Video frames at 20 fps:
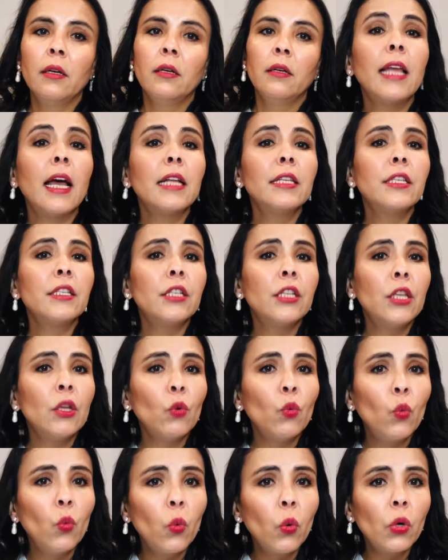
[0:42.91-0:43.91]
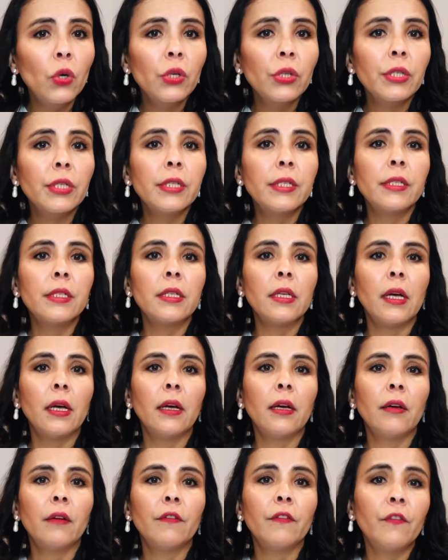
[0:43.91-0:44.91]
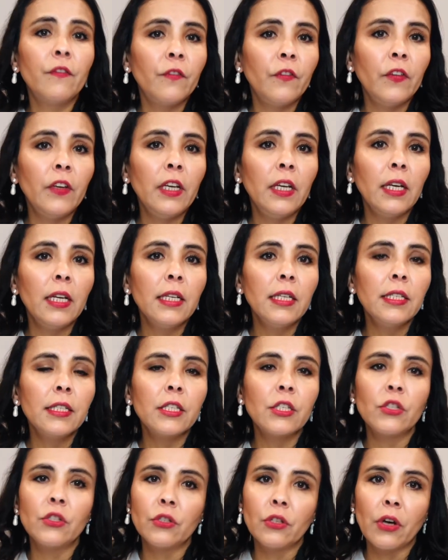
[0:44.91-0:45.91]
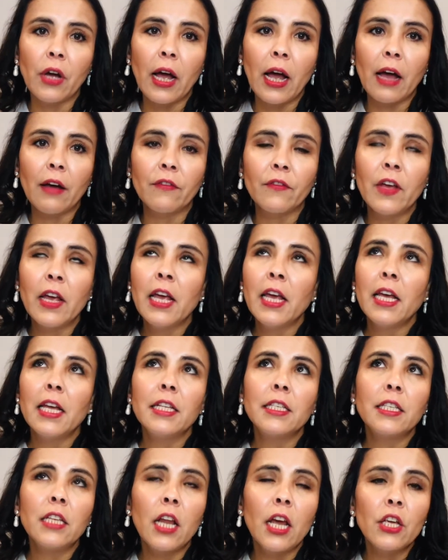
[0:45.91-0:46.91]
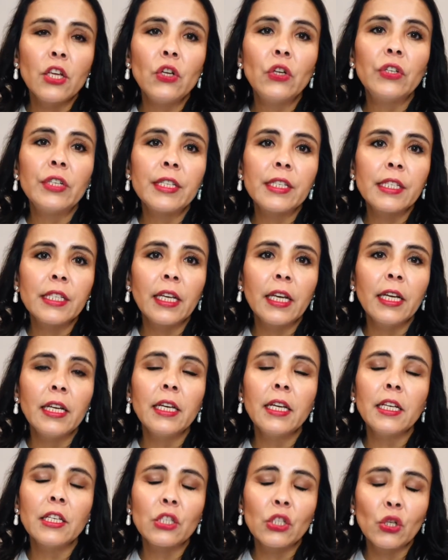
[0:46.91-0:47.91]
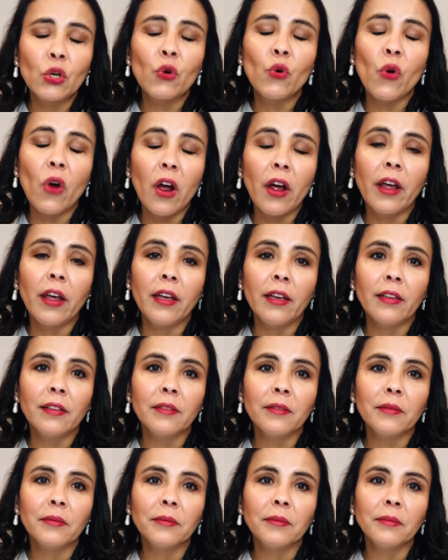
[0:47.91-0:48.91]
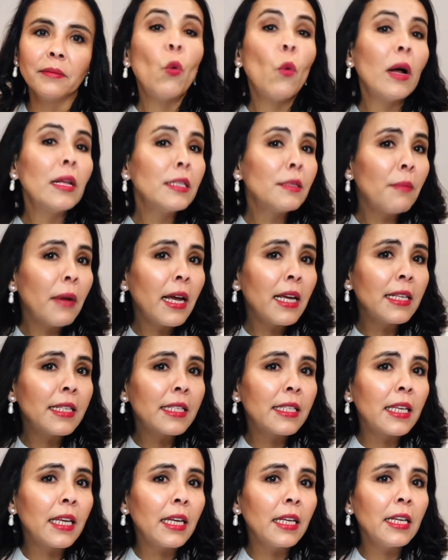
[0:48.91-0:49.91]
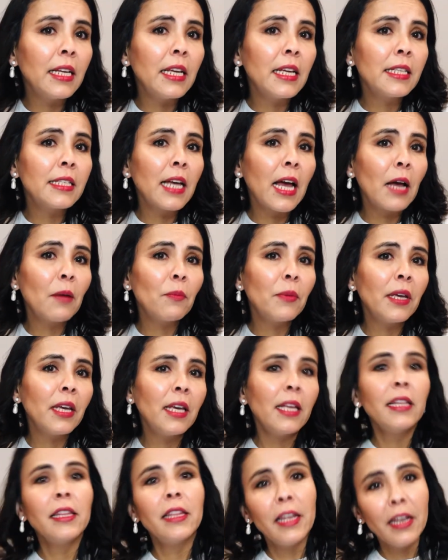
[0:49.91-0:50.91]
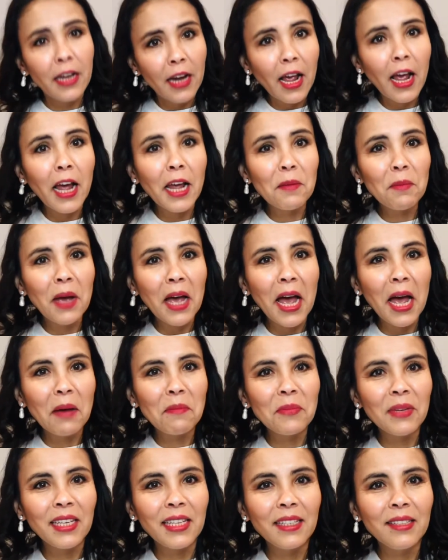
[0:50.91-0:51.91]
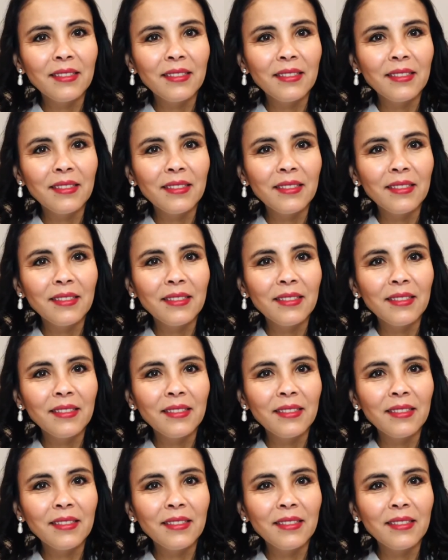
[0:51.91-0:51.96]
That's the worst uh, feelings to have. It's like your skin is crying. Once my skin is happy, then I'm happy.